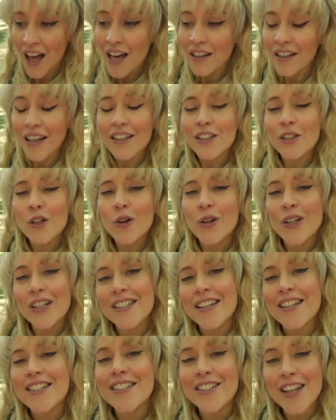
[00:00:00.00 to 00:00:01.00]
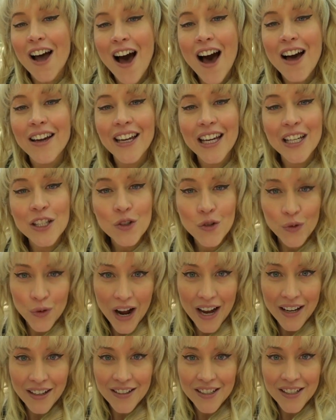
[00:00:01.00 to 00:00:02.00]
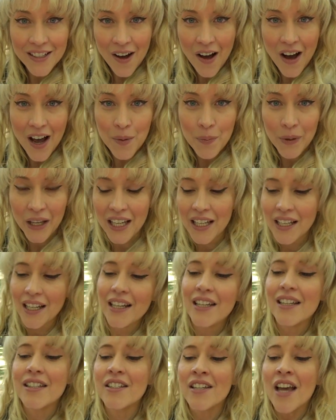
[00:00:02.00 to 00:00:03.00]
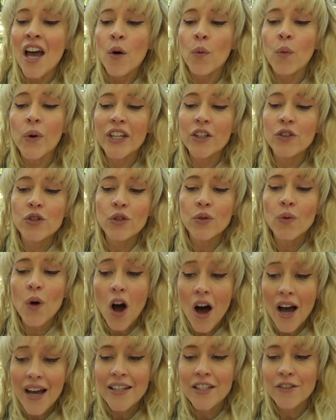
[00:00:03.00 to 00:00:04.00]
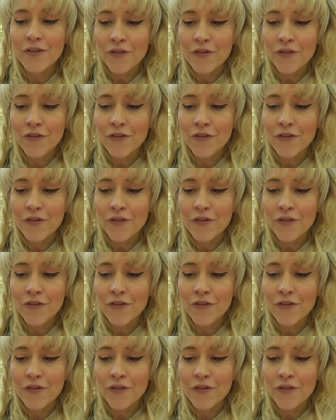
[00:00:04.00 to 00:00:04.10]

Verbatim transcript: Guzzlord is a dark and dragon type. It is weak to ice,